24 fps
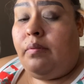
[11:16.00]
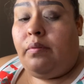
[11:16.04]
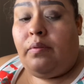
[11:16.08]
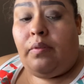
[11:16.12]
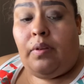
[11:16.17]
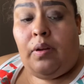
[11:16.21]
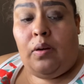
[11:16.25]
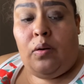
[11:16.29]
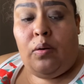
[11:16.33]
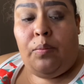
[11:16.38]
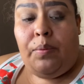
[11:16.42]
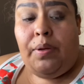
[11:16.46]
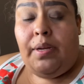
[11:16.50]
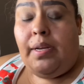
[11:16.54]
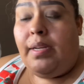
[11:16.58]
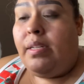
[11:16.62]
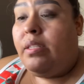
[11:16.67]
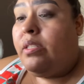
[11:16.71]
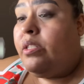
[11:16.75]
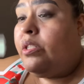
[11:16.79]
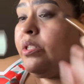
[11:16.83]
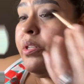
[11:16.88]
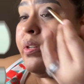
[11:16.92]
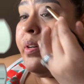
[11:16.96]
I hope you
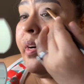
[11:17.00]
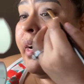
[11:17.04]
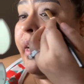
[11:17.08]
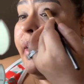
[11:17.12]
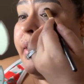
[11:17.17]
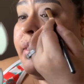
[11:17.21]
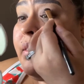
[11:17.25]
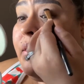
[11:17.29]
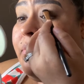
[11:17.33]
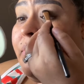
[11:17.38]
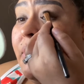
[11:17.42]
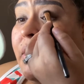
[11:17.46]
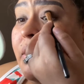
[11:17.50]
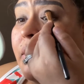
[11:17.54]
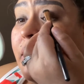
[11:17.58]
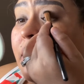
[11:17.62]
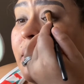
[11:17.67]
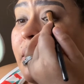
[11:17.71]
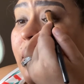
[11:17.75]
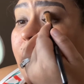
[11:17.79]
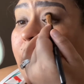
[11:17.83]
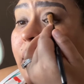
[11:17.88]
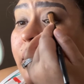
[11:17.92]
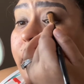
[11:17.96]
guys try some of this
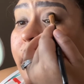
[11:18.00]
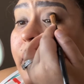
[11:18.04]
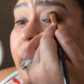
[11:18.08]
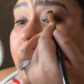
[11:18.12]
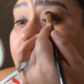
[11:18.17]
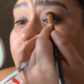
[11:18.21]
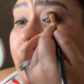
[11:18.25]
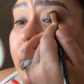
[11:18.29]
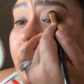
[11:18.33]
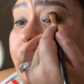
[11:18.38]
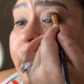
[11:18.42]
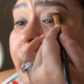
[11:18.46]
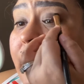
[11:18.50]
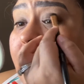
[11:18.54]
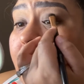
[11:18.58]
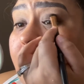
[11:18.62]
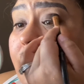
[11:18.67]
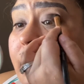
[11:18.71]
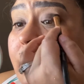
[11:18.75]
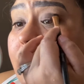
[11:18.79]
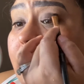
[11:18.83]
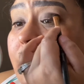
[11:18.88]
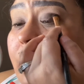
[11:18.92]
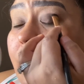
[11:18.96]
cut creases,
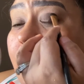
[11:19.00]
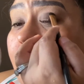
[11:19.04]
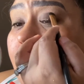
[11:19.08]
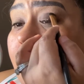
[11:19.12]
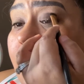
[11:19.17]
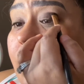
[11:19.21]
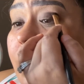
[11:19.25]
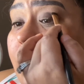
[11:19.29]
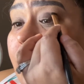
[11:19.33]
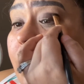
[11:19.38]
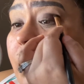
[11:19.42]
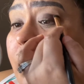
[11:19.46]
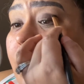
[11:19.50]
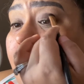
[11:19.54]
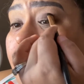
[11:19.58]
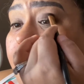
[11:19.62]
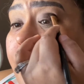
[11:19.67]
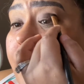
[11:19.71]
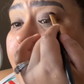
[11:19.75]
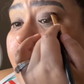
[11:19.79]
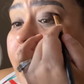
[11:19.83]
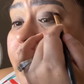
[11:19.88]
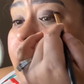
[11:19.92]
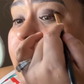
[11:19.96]
because
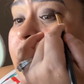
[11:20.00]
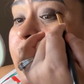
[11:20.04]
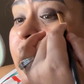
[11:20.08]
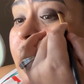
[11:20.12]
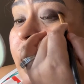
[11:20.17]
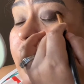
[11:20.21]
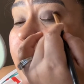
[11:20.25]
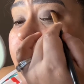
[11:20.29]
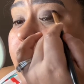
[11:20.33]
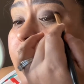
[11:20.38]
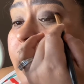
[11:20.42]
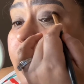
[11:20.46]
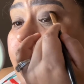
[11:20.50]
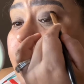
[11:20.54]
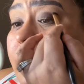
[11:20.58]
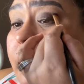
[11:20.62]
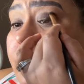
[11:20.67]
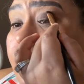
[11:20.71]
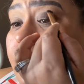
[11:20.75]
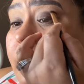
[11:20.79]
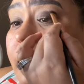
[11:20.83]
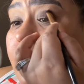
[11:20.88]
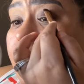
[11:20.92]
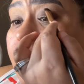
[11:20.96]
when I started,
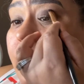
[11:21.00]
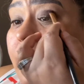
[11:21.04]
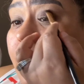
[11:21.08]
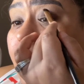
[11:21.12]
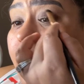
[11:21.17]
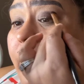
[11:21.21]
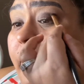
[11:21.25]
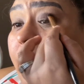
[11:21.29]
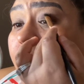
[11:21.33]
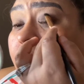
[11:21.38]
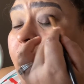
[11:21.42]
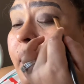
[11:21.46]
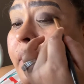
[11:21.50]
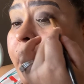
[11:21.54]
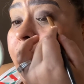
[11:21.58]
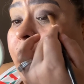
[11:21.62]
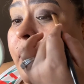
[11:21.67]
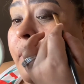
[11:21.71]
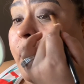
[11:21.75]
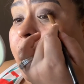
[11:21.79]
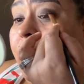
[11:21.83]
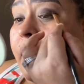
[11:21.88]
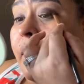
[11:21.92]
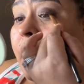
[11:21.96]
I didn't even know
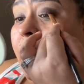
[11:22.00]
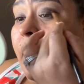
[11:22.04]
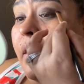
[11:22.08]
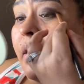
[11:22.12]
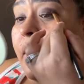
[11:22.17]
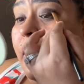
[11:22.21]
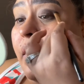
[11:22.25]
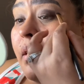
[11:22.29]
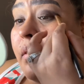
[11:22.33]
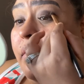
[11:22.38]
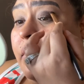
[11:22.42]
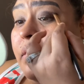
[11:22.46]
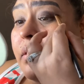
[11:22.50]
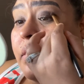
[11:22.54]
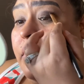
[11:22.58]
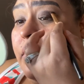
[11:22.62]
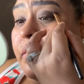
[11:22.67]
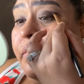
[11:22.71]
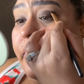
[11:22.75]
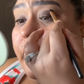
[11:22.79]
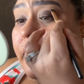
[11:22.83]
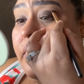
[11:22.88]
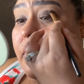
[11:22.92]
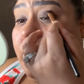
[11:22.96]
what the heck I was
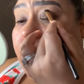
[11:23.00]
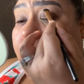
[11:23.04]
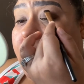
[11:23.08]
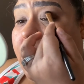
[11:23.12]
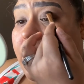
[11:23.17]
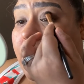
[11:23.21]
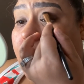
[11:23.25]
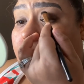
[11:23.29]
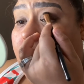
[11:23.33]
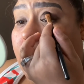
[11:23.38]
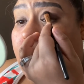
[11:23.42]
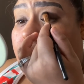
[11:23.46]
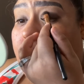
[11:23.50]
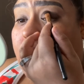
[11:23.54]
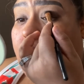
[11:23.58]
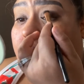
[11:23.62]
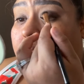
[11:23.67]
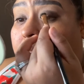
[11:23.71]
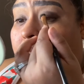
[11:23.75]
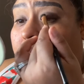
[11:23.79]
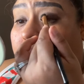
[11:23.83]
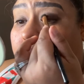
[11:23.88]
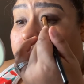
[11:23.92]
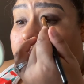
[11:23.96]
doing, to be honest to you
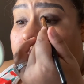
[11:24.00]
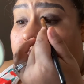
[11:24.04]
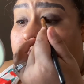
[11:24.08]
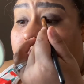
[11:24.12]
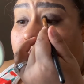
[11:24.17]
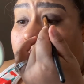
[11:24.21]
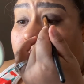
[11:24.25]
guys.